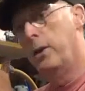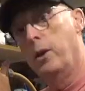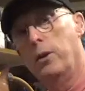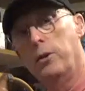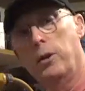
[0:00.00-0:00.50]

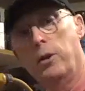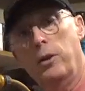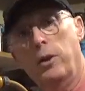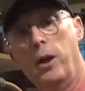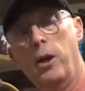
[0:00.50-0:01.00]
that
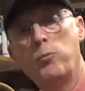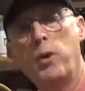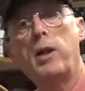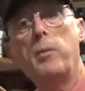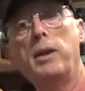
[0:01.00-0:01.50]

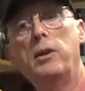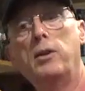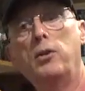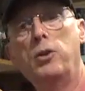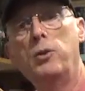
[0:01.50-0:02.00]

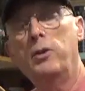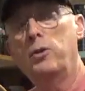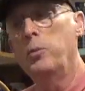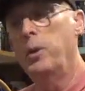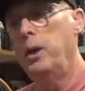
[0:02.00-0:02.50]
recommended this unit
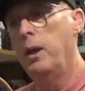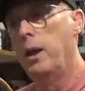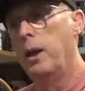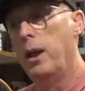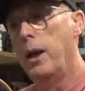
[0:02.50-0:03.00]
to me,
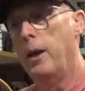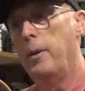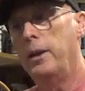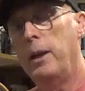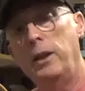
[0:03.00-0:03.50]

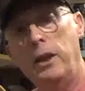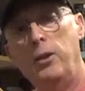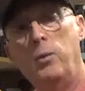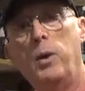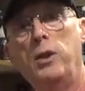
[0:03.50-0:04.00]
and then
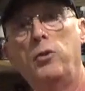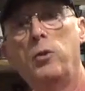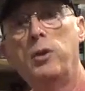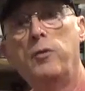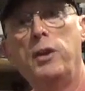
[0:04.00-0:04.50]
when he
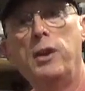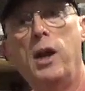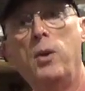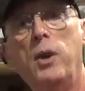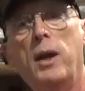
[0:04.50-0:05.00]
saw the
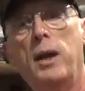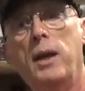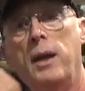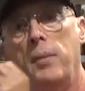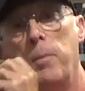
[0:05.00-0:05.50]
video, it